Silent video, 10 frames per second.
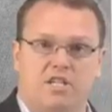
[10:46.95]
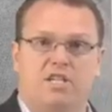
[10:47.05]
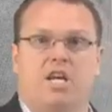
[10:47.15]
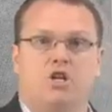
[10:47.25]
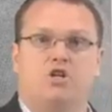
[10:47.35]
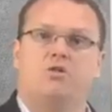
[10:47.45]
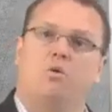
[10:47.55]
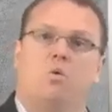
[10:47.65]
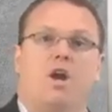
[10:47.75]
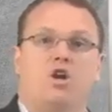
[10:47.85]
a dish
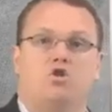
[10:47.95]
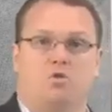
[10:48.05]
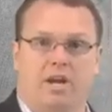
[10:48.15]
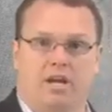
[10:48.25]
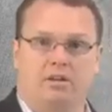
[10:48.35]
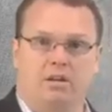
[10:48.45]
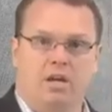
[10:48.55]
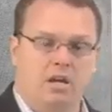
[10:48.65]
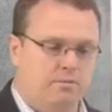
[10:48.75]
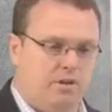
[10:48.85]
or a grid.
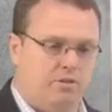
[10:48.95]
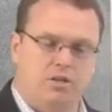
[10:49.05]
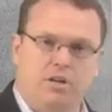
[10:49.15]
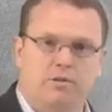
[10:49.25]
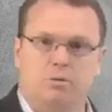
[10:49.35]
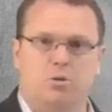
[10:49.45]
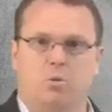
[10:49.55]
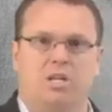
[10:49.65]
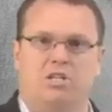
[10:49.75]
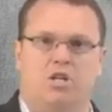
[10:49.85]
Now, the difference
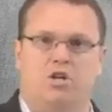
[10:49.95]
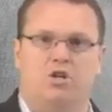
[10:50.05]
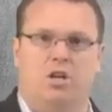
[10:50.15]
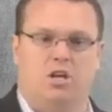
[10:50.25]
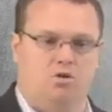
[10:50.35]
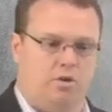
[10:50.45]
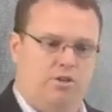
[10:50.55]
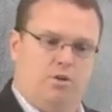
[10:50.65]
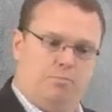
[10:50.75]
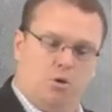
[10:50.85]
between a dish and a
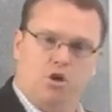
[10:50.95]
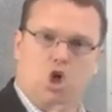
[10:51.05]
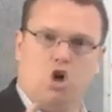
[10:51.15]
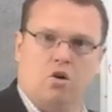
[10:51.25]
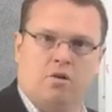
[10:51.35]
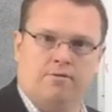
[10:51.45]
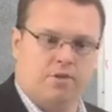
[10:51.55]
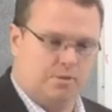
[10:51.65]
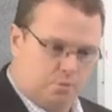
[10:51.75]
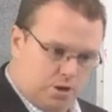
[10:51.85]
grid, they're both
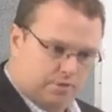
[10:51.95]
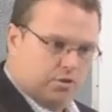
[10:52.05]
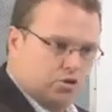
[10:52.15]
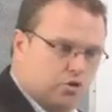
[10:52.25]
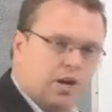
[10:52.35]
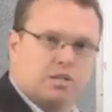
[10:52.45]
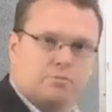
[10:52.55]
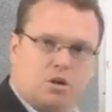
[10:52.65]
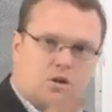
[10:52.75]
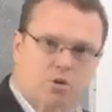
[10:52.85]
curved and both have their
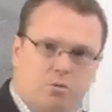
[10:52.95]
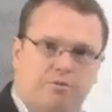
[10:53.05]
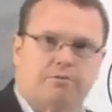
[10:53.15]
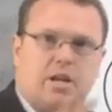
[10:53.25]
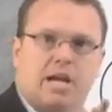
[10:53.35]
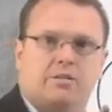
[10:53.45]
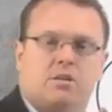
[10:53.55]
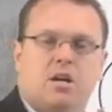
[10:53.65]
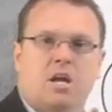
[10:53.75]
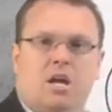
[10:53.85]
transmitter that
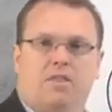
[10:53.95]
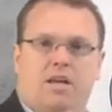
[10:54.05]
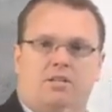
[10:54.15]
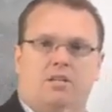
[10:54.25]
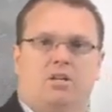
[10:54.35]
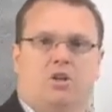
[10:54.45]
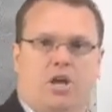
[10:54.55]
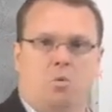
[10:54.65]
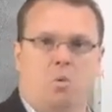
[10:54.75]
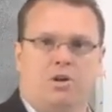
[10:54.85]
reflects that signal
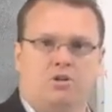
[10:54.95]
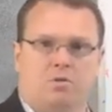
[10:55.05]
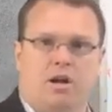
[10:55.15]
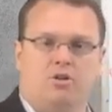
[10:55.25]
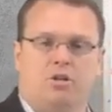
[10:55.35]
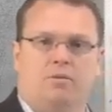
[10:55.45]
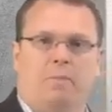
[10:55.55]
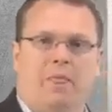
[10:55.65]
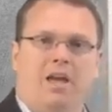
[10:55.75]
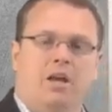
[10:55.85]
that one
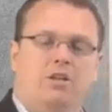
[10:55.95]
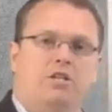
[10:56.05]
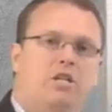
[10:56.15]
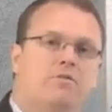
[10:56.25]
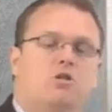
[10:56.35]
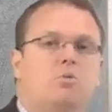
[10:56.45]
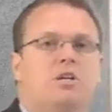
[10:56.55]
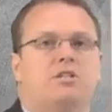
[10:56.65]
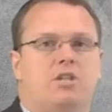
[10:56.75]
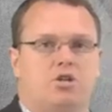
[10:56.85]
direction. The difference
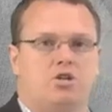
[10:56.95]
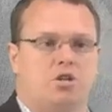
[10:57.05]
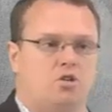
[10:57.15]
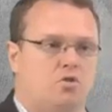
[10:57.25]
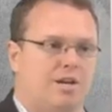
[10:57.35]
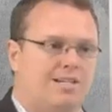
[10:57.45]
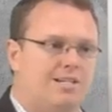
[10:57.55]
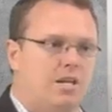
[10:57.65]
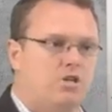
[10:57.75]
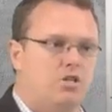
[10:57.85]
between a dish and a
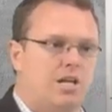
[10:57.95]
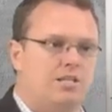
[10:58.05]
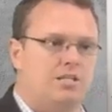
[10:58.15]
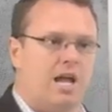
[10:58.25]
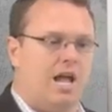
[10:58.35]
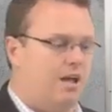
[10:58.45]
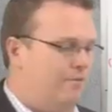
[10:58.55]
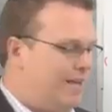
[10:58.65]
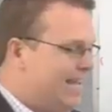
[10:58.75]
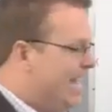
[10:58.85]
grid, dish tends to have